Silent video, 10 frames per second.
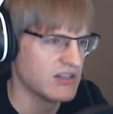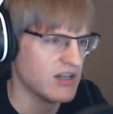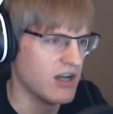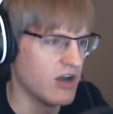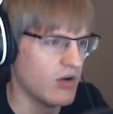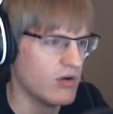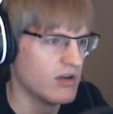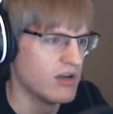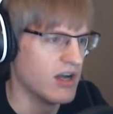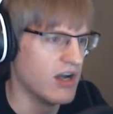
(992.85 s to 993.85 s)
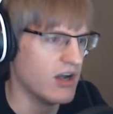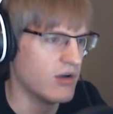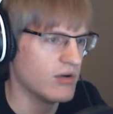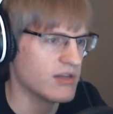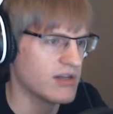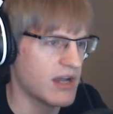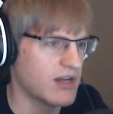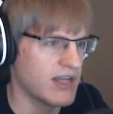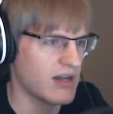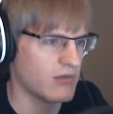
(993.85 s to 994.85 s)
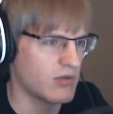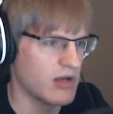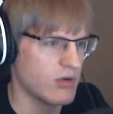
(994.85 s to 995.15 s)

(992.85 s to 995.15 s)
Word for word: Uh-oh, uh-oh. I know where